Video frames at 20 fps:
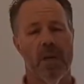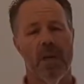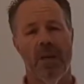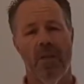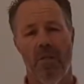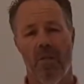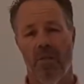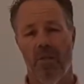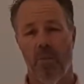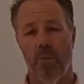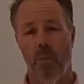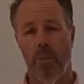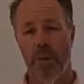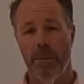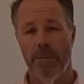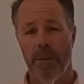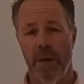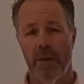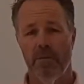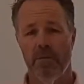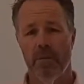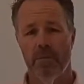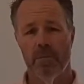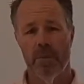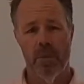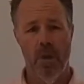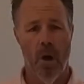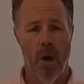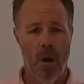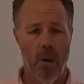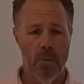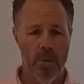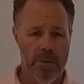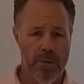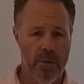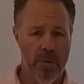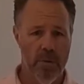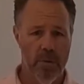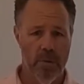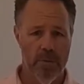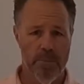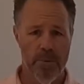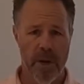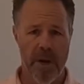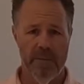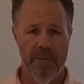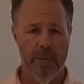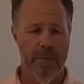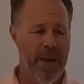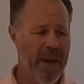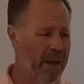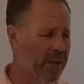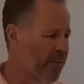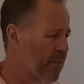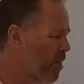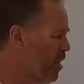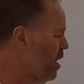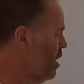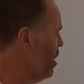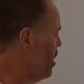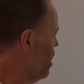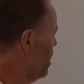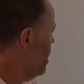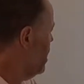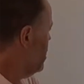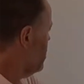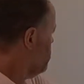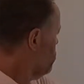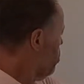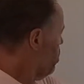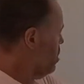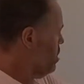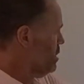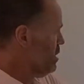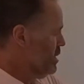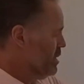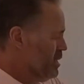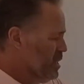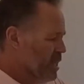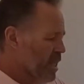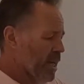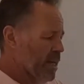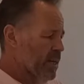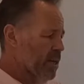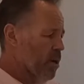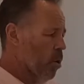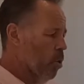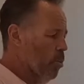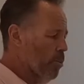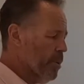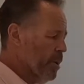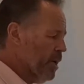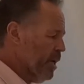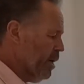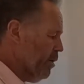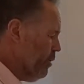3 bedrooms, all with their own private bath, as well as this kind of open